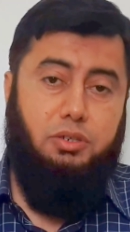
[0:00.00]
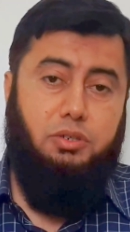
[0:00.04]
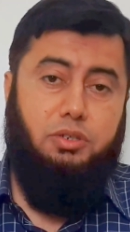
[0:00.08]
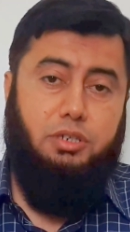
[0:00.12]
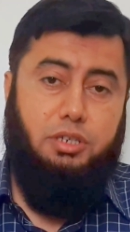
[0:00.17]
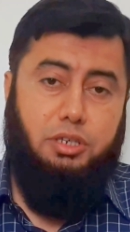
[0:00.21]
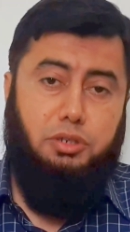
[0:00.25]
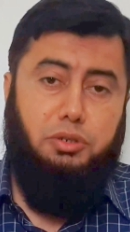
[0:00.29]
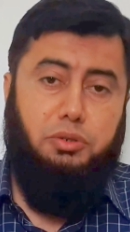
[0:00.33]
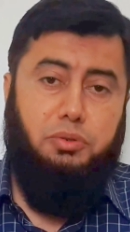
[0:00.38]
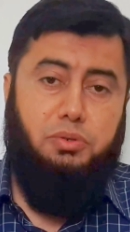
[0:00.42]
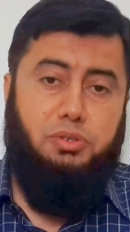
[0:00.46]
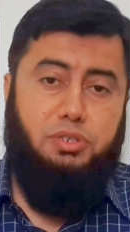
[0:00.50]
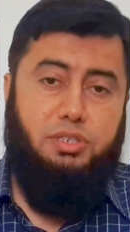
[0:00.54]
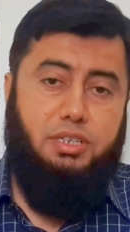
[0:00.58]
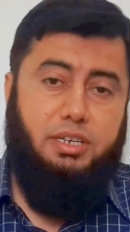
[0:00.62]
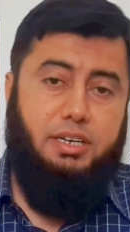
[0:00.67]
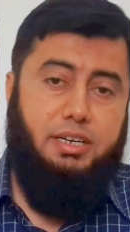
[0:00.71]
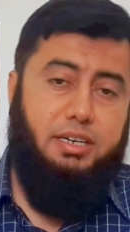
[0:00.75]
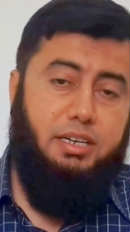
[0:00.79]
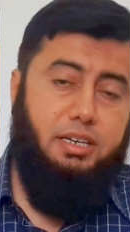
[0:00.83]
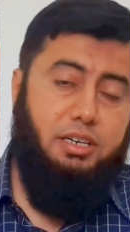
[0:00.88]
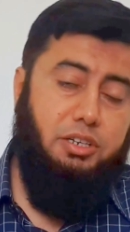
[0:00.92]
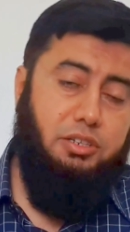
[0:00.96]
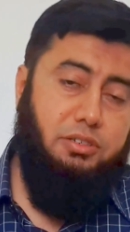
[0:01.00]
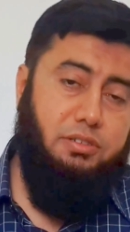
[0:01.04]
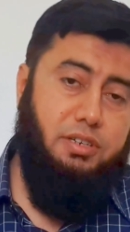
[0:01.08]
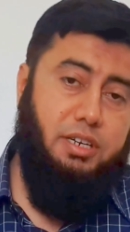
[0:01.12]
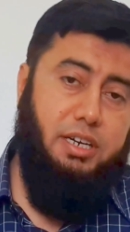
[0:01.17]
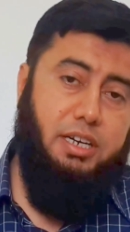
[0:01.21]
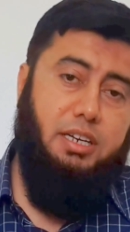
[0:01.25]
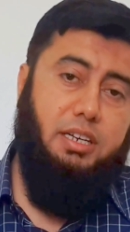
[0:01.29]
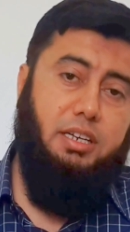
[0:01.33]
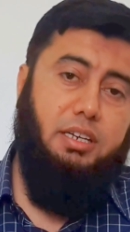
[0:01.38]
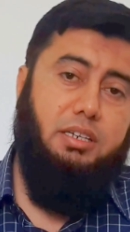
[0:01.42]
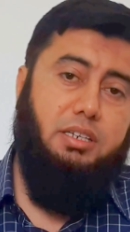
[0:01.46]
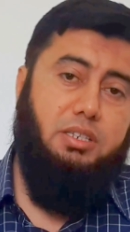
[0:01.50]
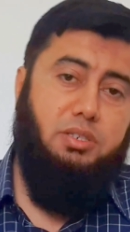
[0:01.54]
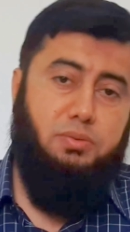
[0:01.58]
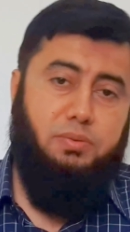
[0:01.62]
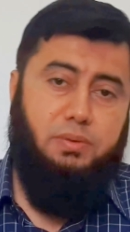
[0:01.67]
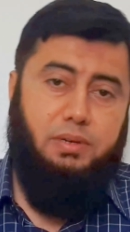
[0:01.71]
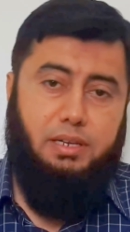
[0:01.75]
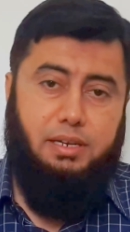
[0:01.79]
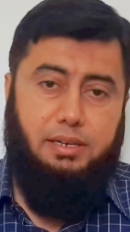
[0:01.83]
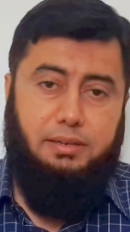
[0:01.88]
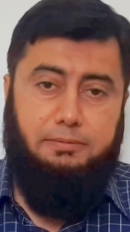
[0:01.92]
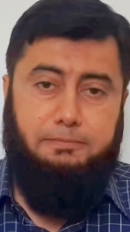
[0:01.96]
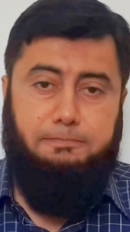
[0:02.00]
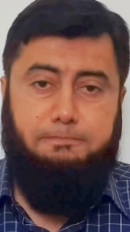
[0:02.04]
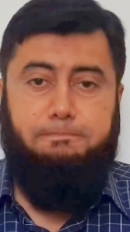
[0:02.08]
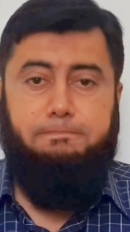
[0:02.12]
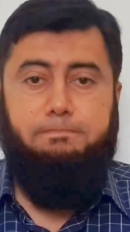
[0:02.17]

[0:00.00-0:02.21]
you can use that in your writing as well.